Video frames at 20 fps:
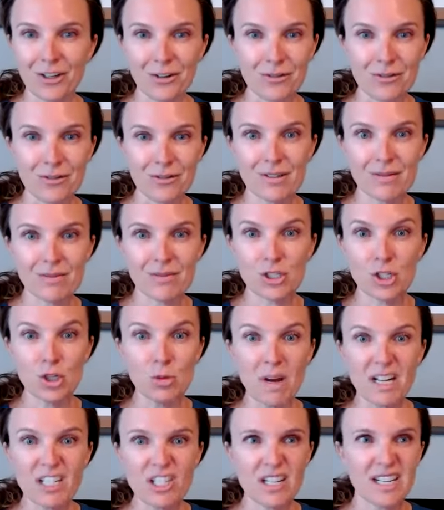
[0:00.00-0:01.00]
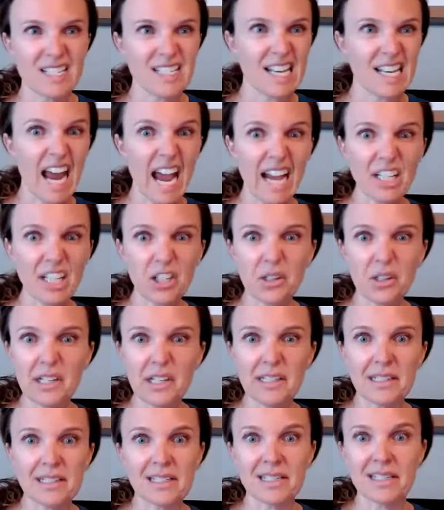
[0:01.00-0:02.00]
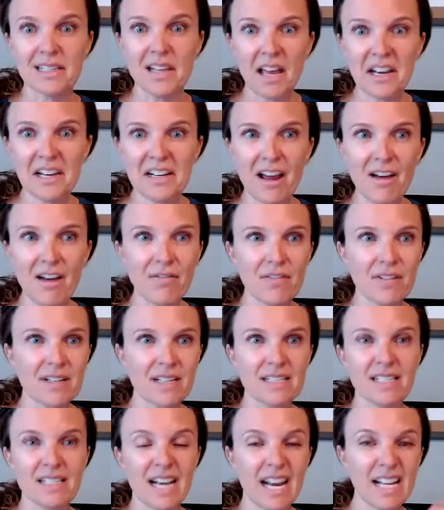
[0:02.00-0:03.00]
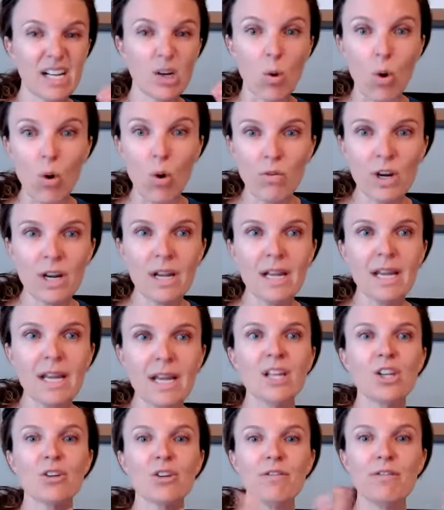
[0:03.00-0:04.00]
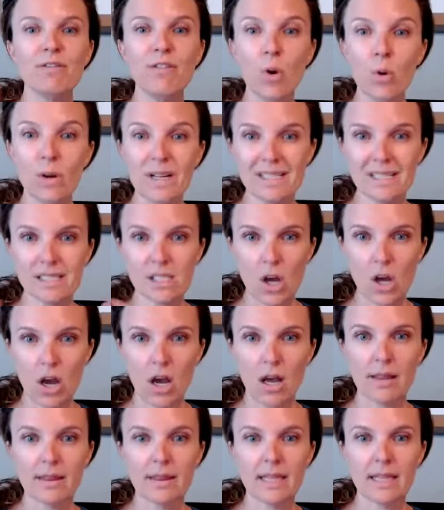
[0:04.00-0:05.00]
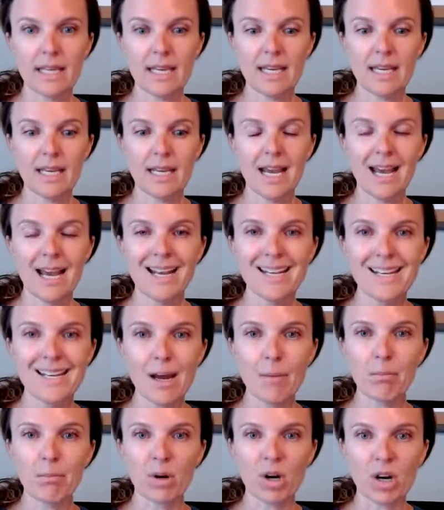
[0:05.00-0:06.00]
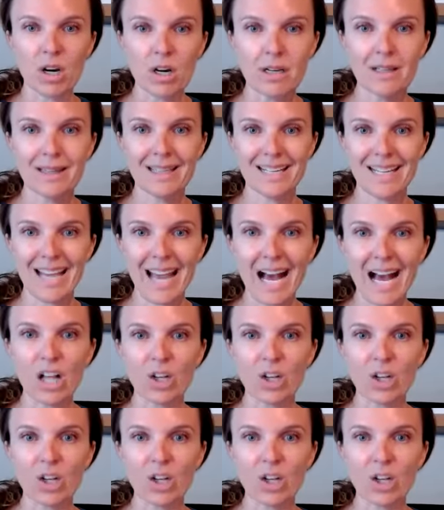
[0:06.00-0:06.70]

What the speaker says: too much? And is it accurate? And is it not enough? And did I go over? You're focused on the number, the